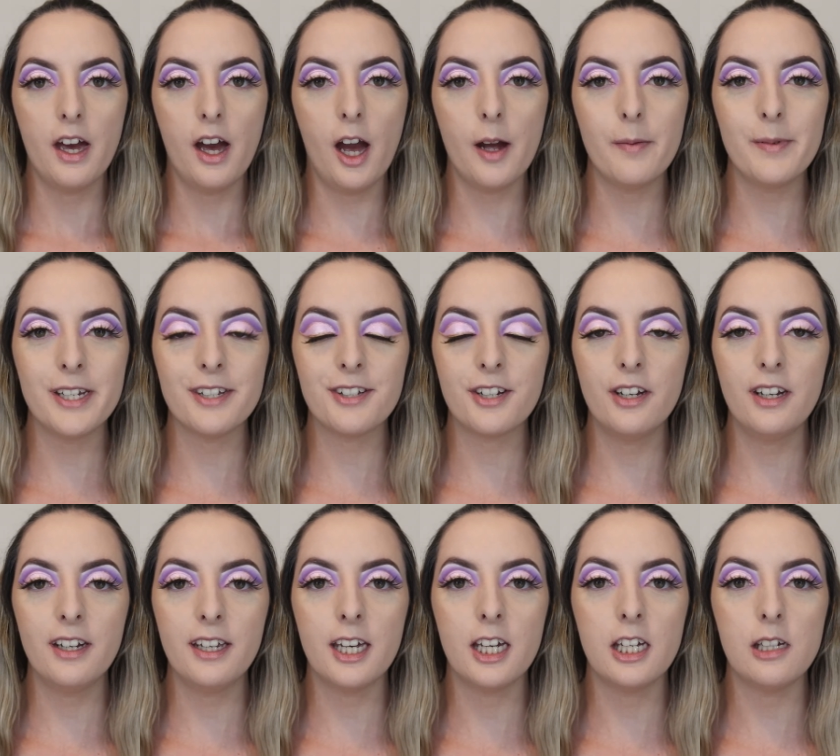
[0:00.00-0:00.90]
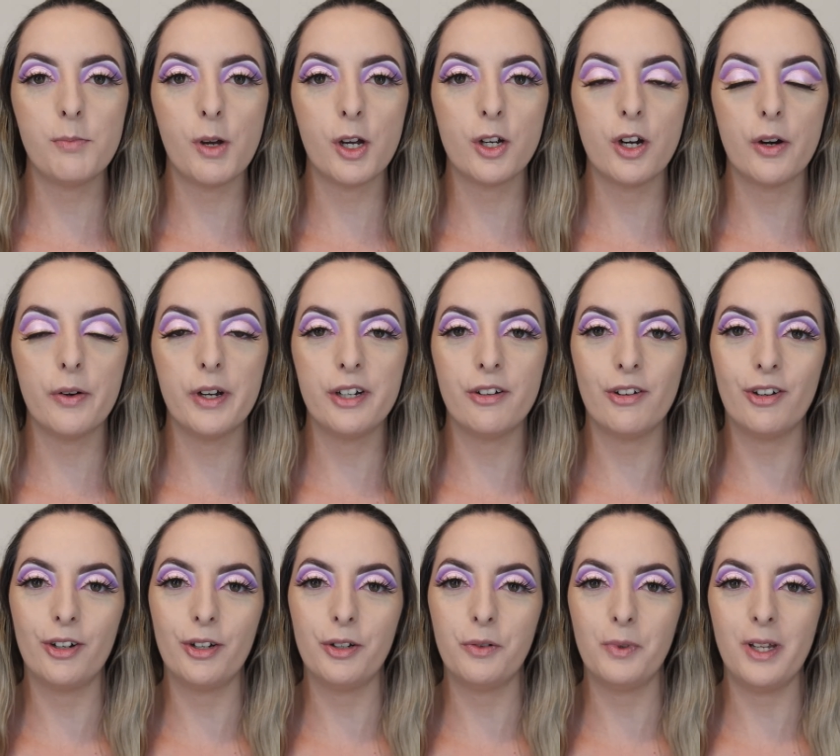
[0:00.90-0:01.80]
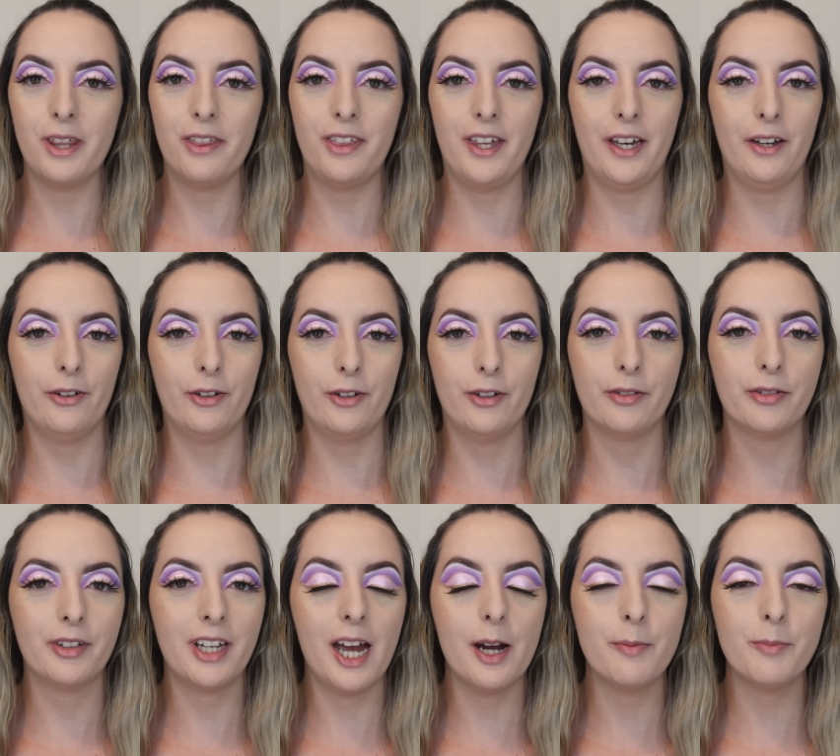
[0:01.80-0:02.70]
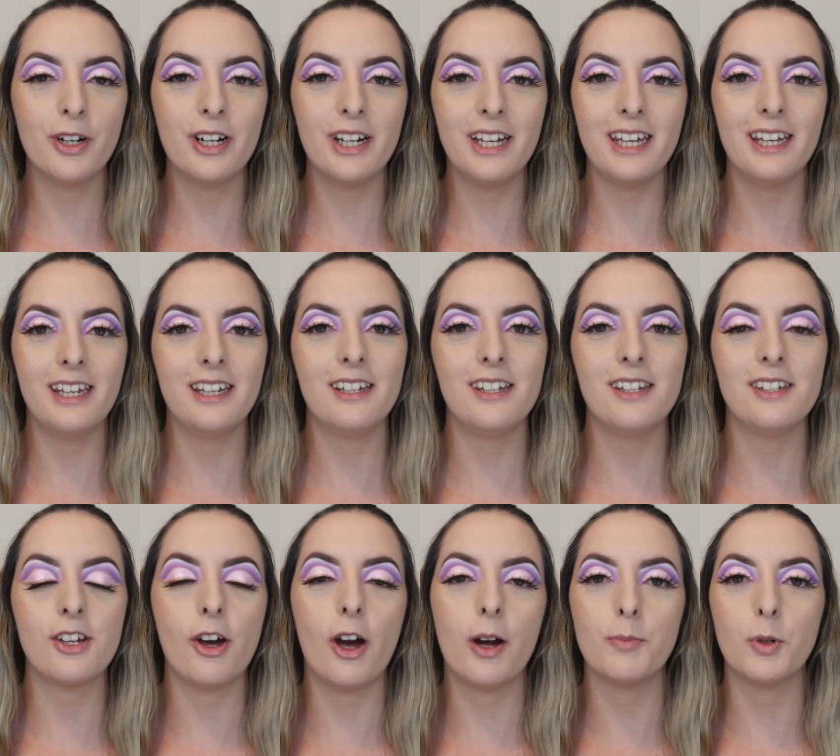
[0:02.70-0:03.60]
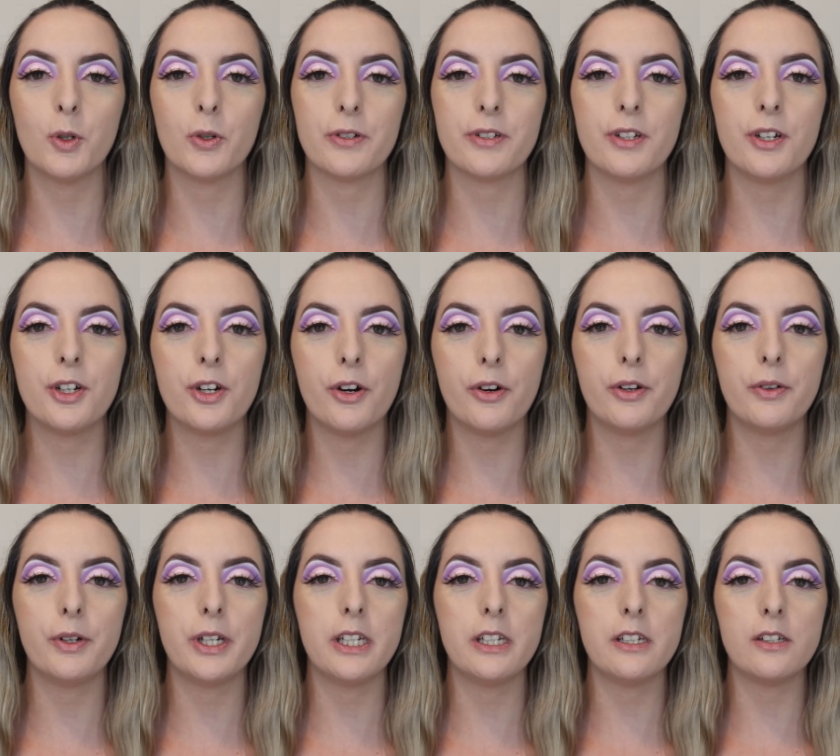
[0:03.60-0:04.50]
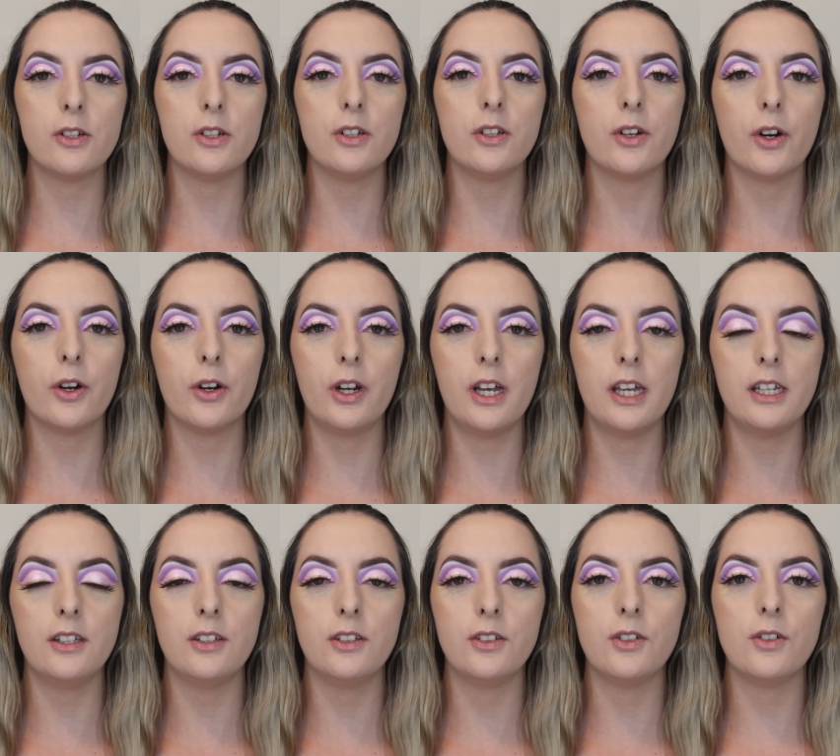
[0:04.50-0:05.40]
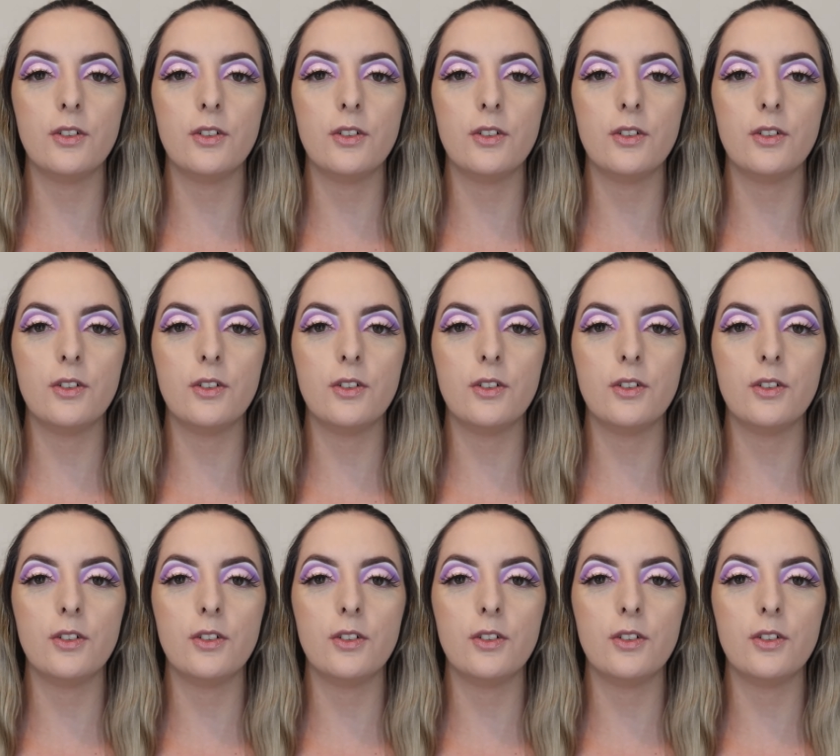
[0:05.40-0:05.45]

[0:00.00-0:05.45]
I'm just going to keep going on with that off camera, and I'm also going to go and